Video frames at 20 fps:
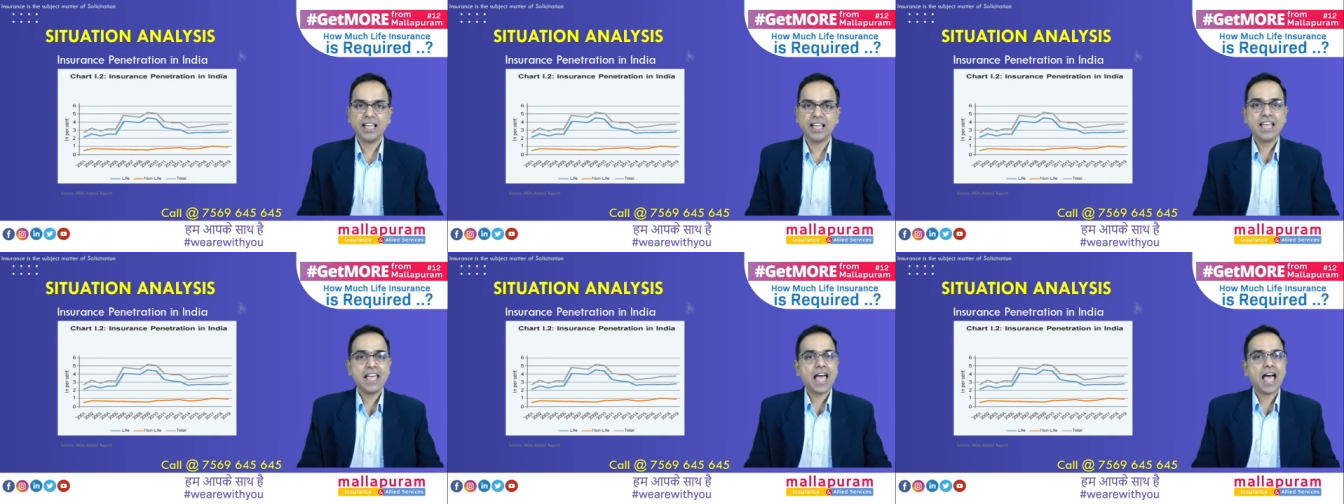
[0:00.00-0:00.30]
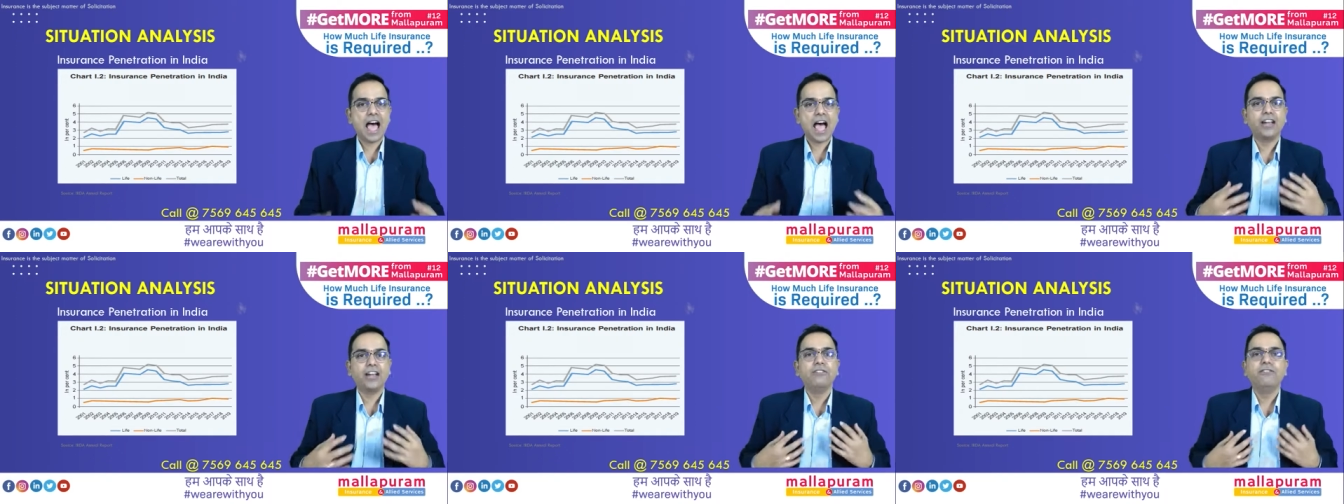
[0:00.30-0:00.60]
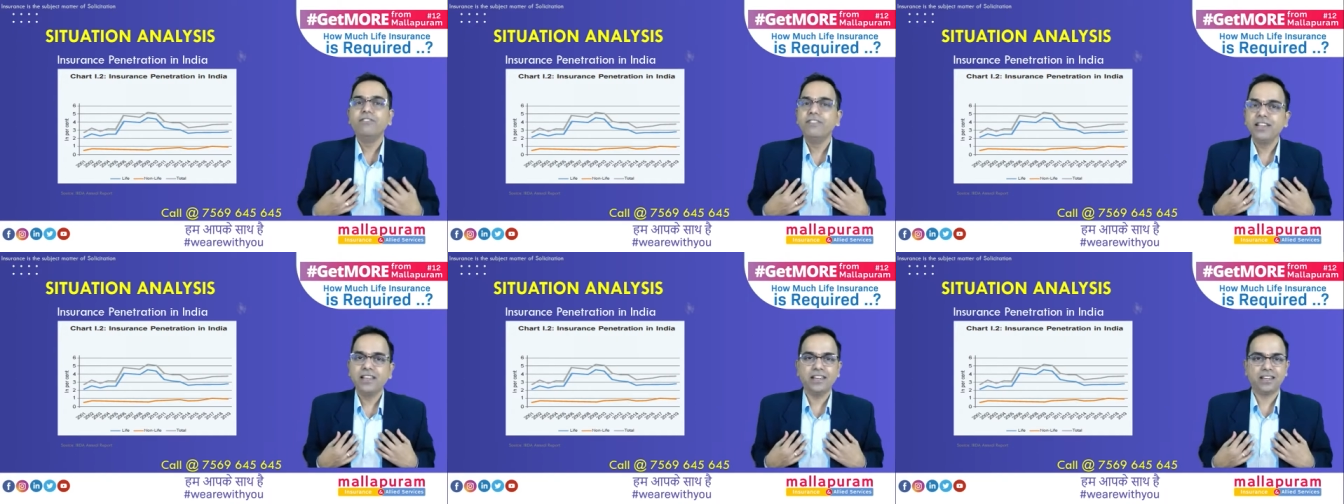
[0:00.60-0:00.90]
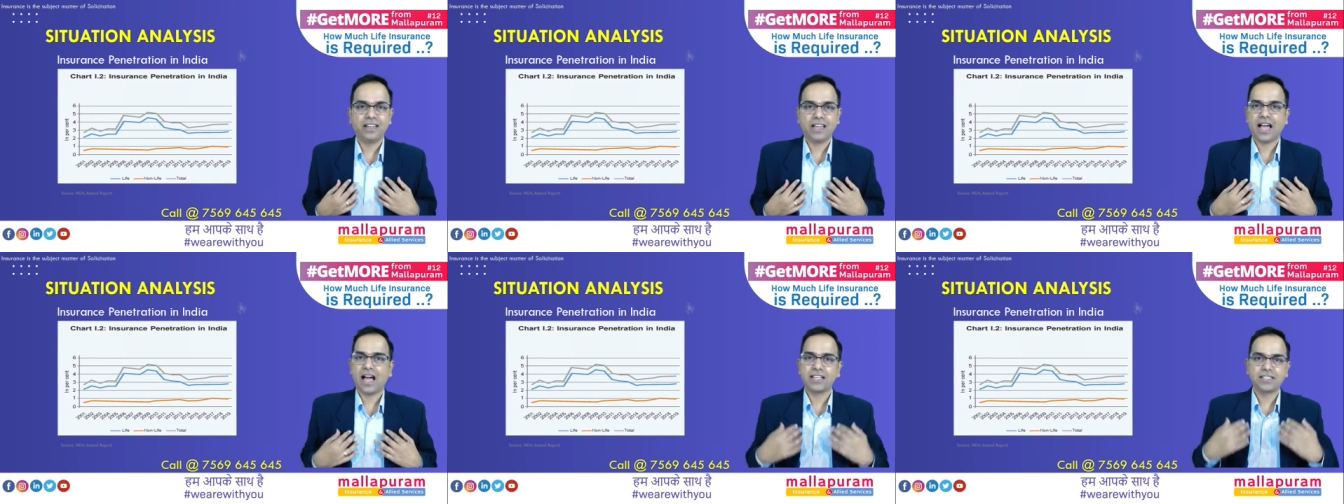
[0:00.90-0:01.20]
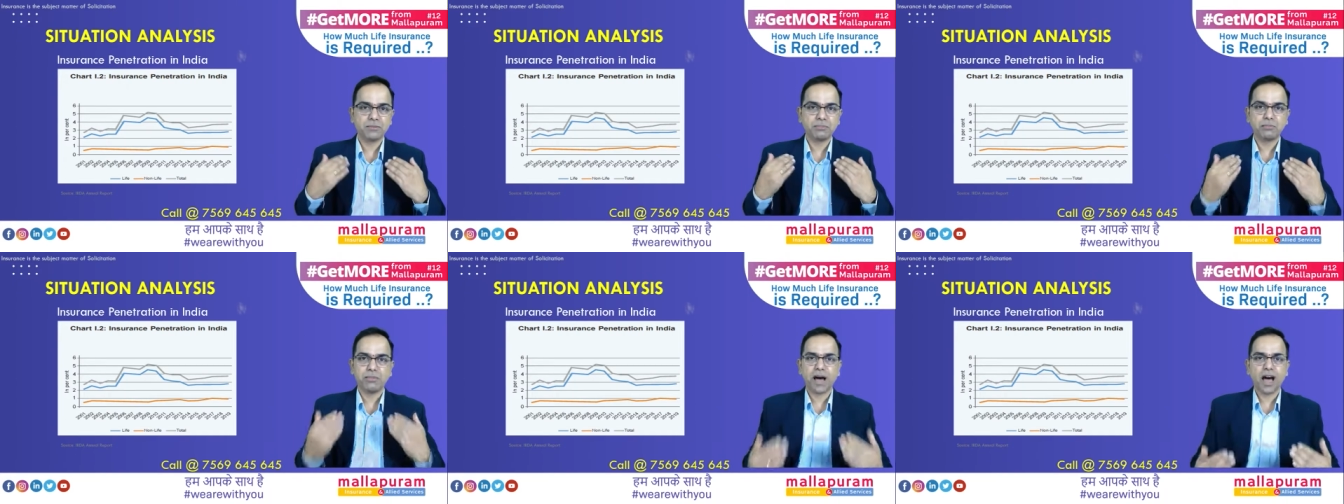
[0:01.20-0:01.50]
And we, as a
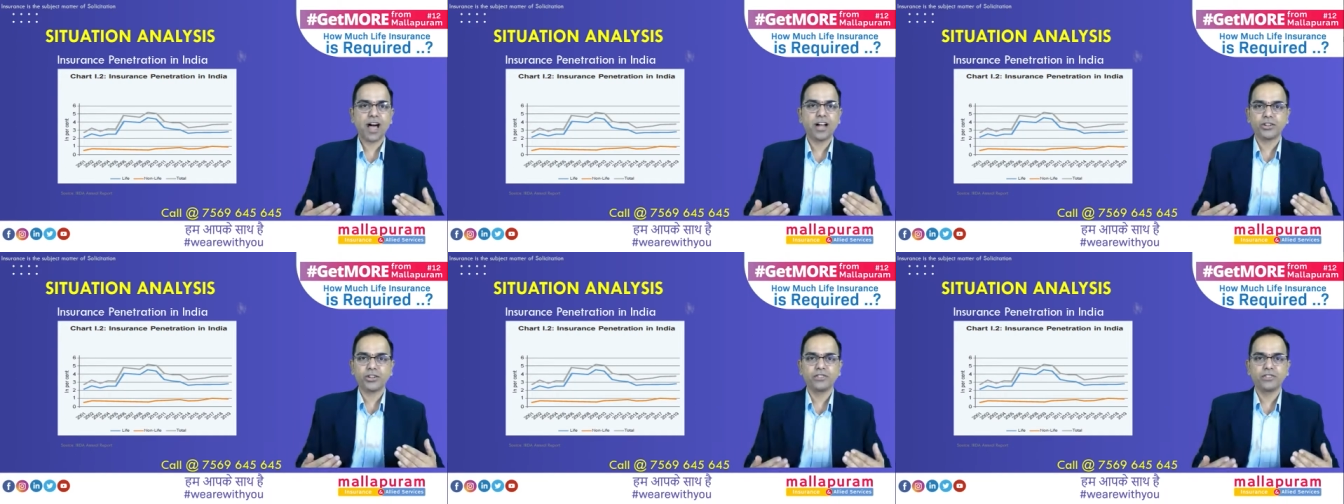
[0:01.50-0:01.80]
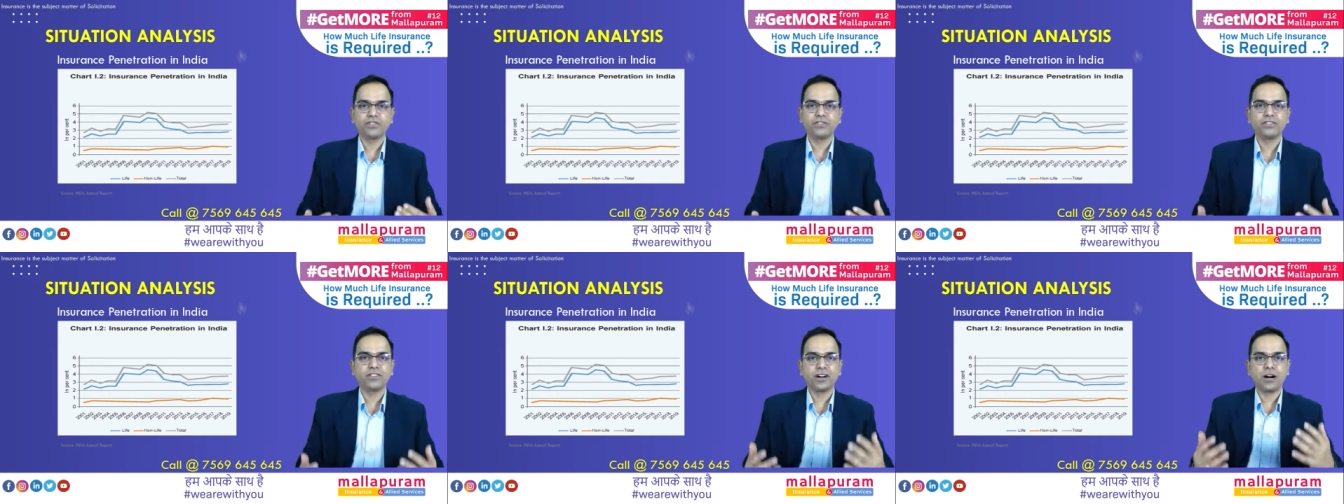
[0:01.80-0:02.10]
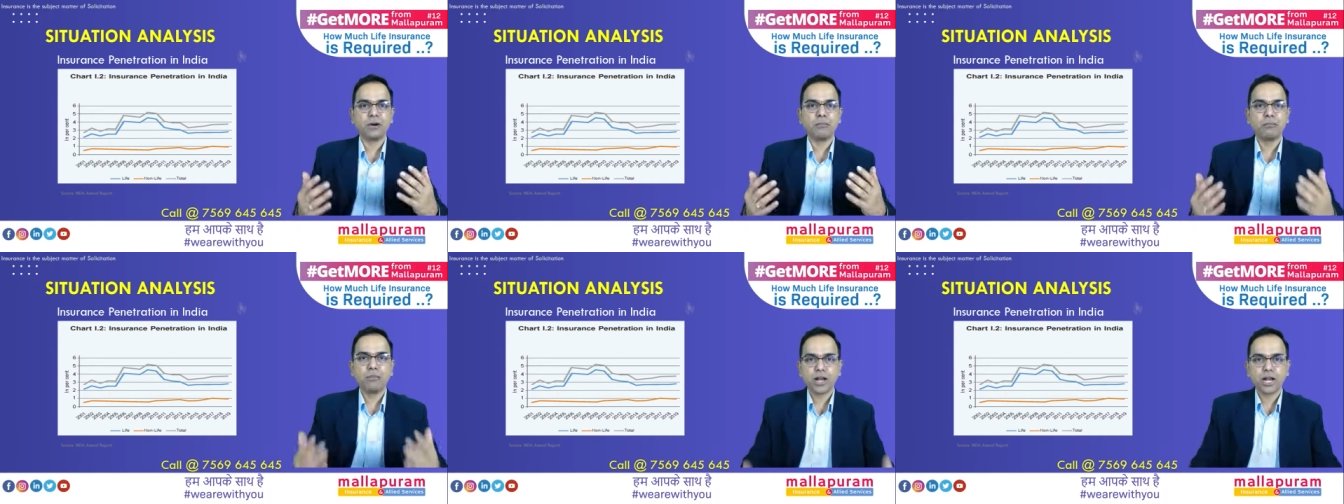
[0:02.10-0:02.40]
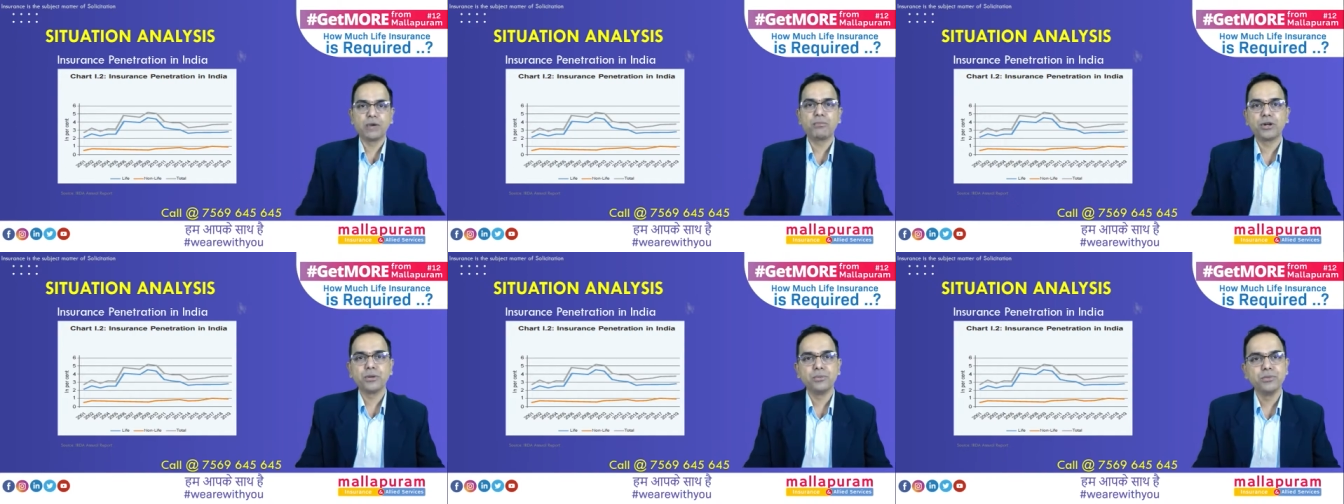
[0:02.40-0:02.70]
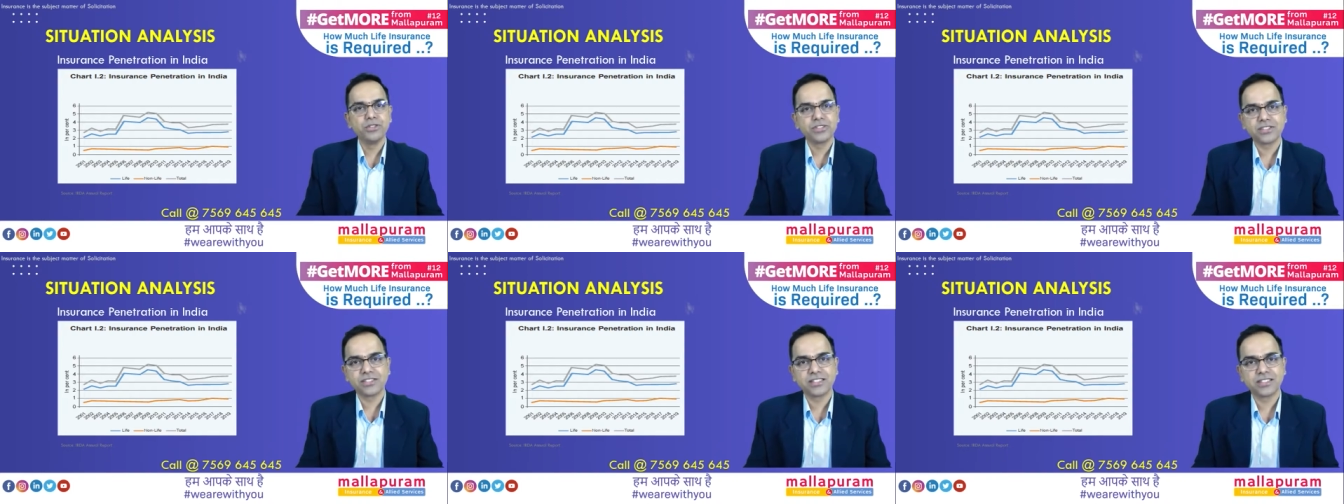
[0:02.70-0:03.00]
part of Mallapuram
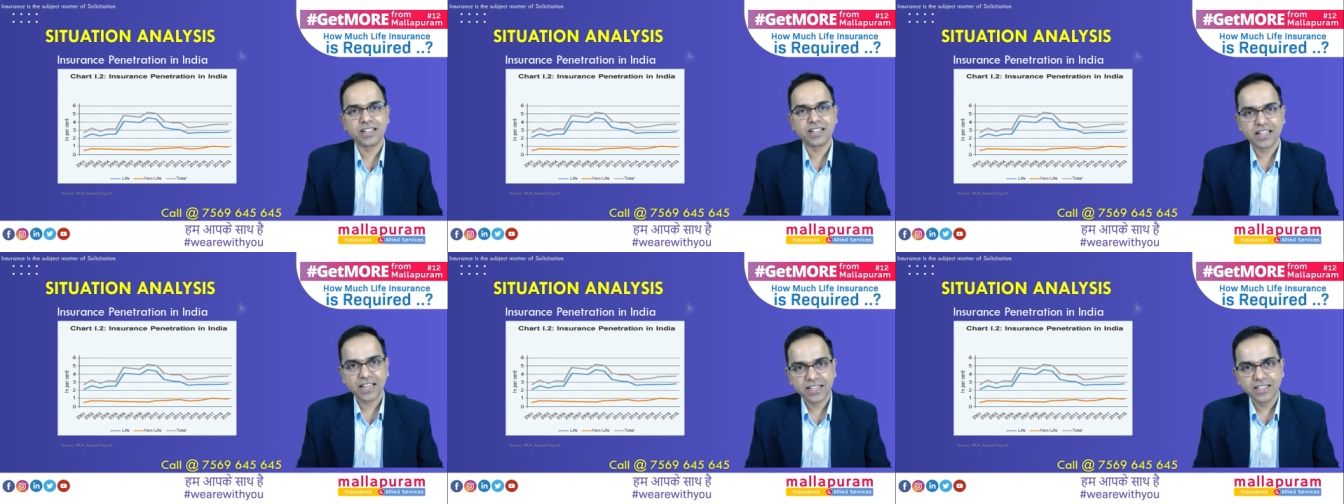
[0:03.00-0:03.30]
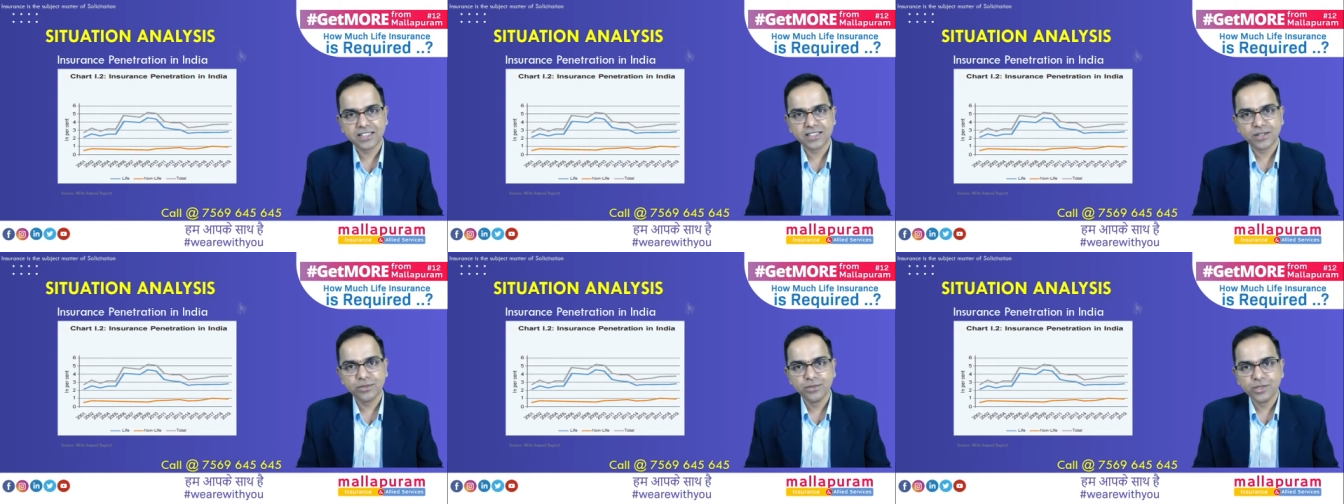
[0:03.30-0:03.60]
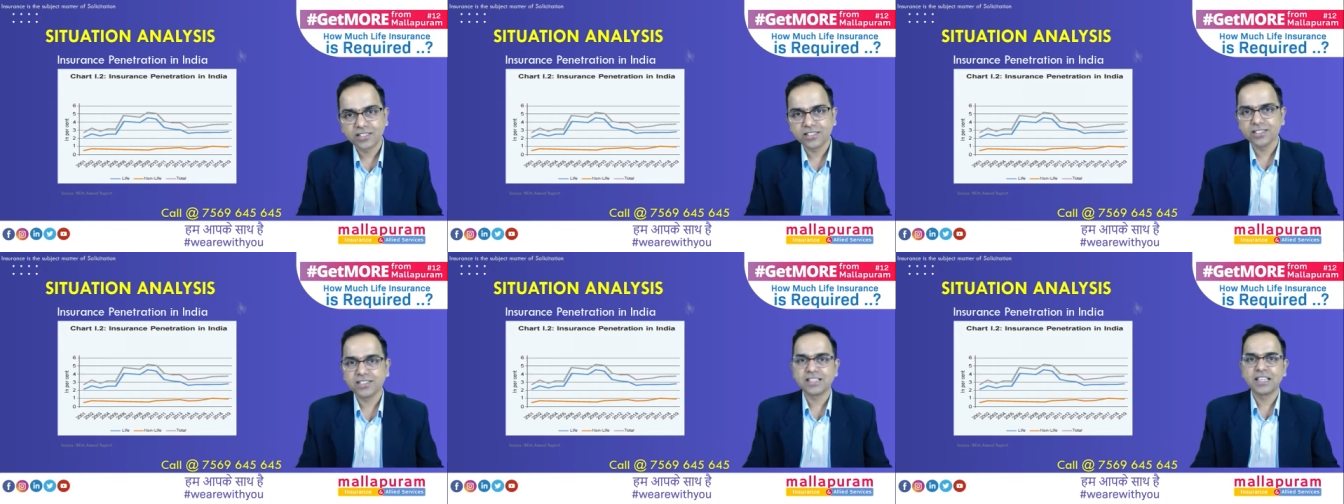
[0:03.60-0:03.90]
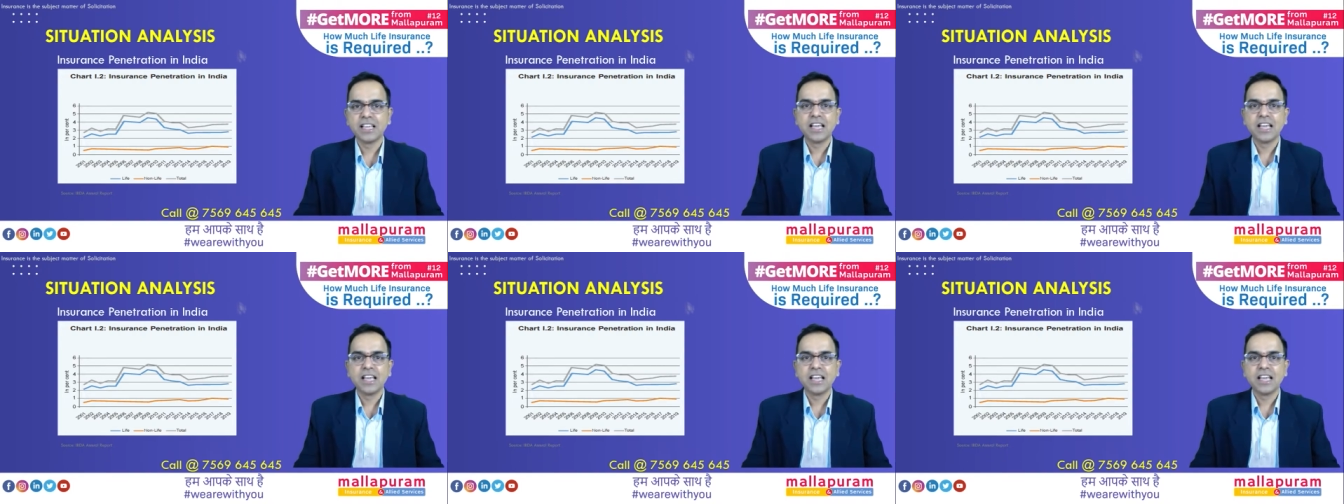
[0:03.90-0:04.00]
Insurance and Allied Services,